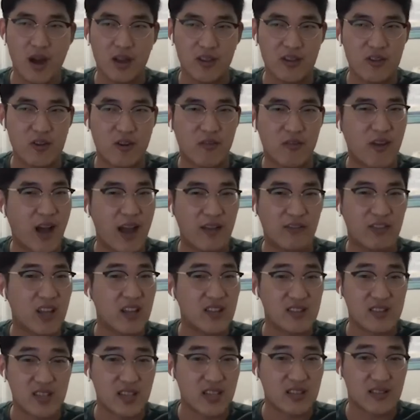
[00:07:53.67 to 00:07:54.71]

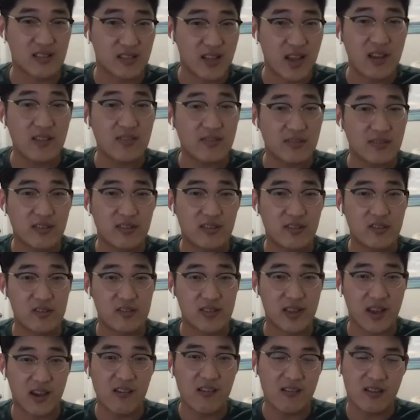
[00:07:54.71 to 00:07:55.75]
5-10 seats left
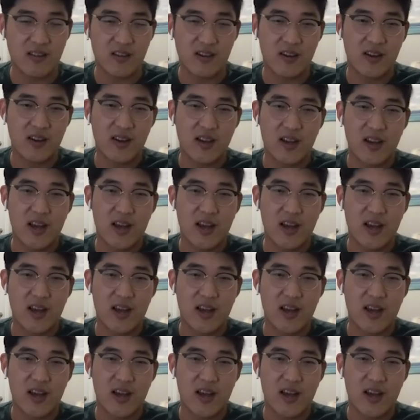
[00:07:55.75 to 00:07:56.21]
to sell,